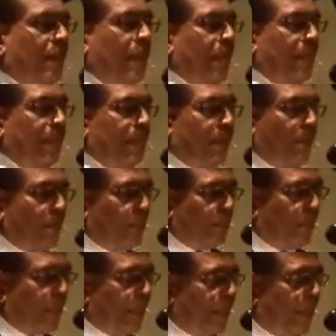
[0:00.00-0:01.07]
and
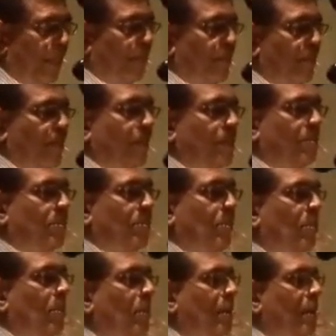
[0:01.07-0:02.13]
we are grateful to
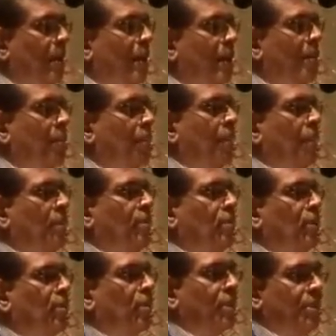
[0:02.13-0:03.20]
all our
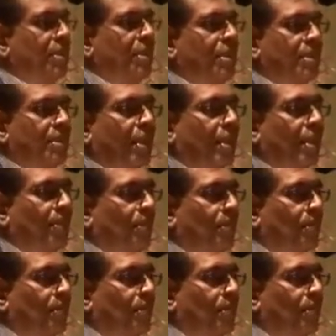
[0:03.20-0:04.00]
university staff